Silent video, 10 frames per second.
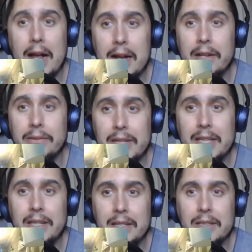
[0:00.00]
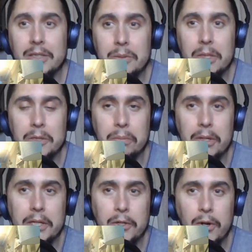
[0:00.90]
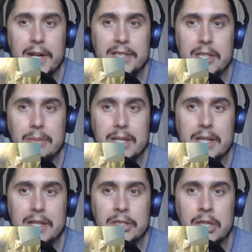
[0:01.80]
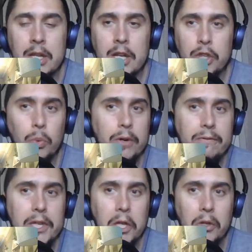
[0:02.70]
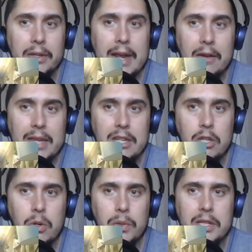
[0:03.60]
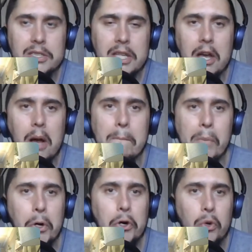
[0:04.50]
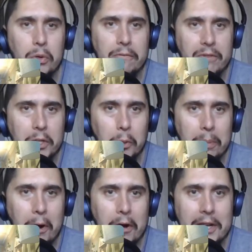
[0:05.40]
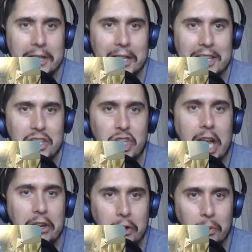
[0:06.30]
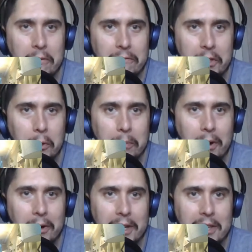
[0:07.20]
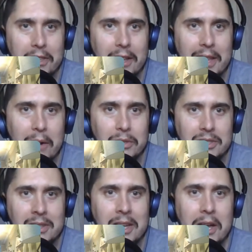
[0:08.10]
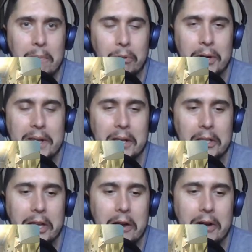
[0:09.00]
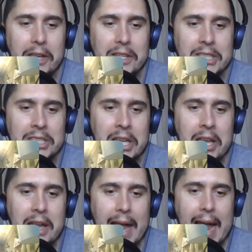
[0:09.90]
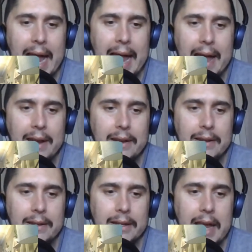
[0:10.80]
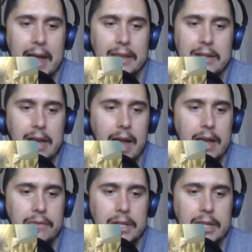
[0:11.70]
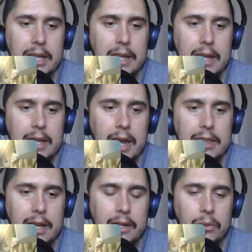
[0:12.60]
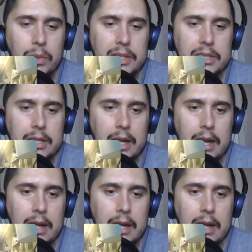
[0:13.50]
it's pretty crazy because the reveal and how they do it is a murder reveal party, like a gender reveal party. I thought that was pretty hilarious. And yeah, they tie everything in. I thought it was